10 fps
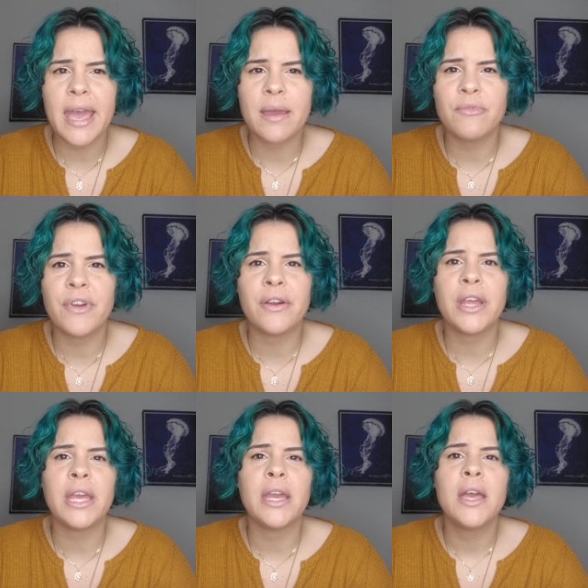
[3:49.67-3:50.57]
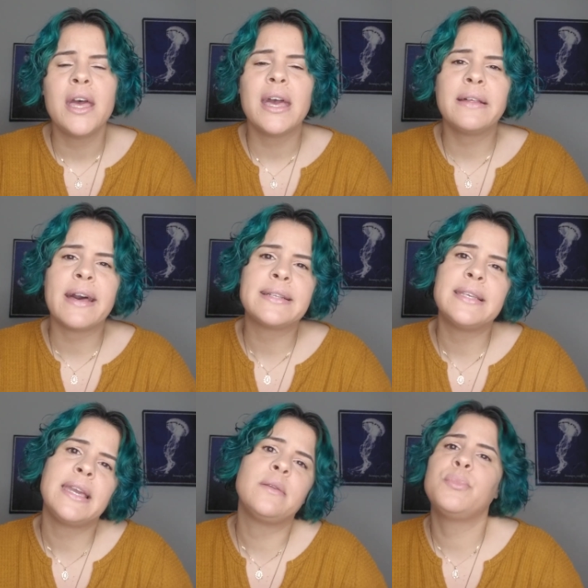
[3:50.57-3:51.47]
I'm very
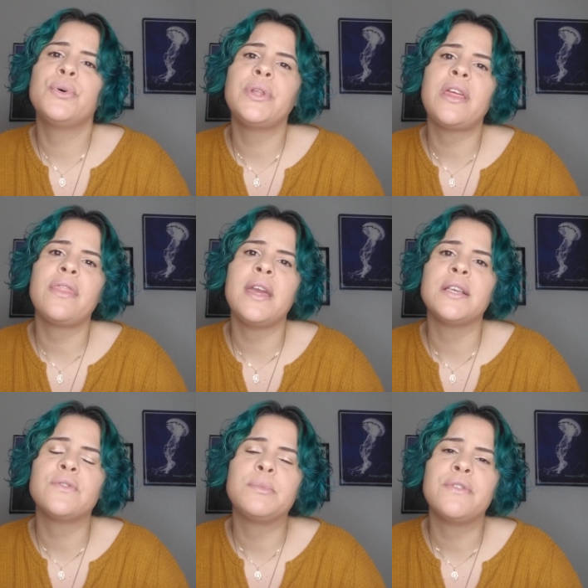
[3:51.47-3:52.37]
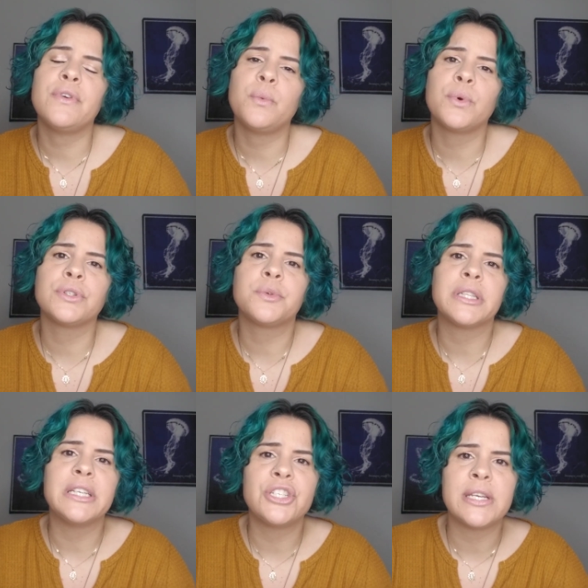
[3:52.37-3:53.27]
eclectic in pulling things from different world
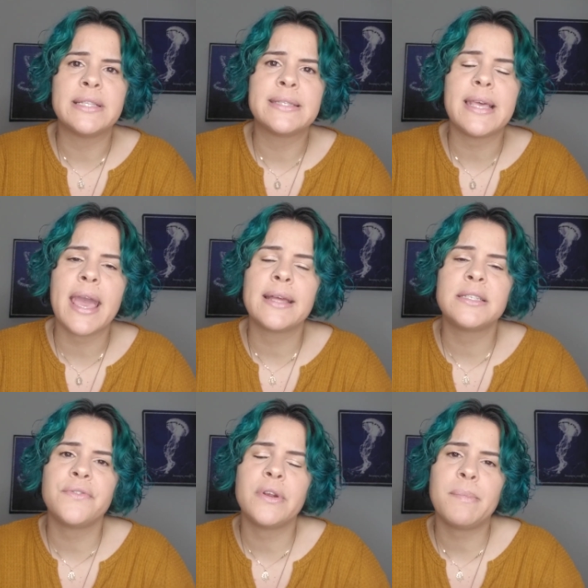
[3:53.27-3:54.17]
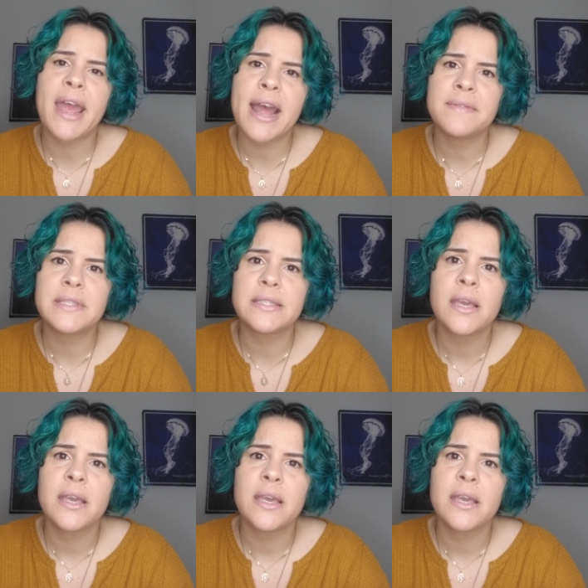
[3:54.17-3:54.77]
religions and different paths.